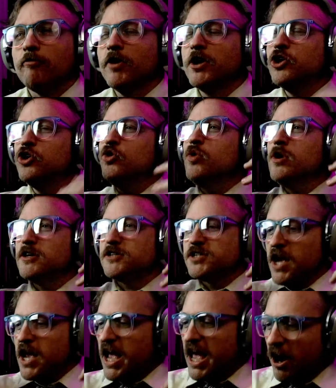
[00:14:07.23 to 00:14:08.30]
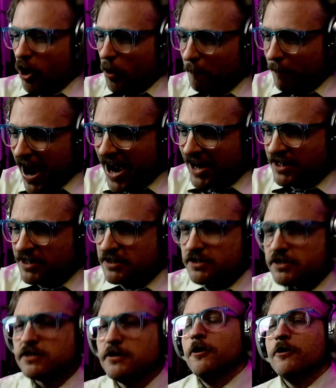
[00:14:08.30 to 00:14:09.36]
Renew us in our
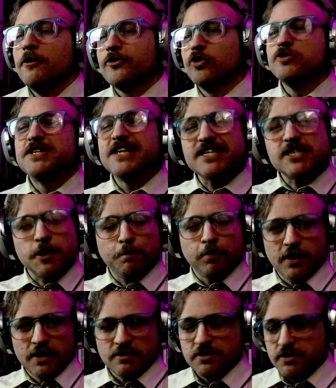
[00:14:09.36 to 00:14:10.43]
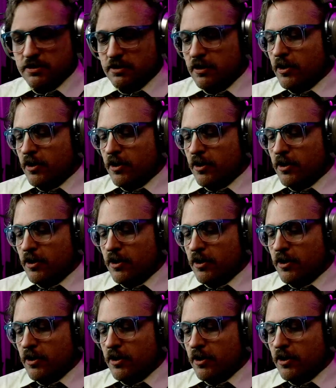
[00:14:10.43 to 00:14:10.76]
bodies through disciplines.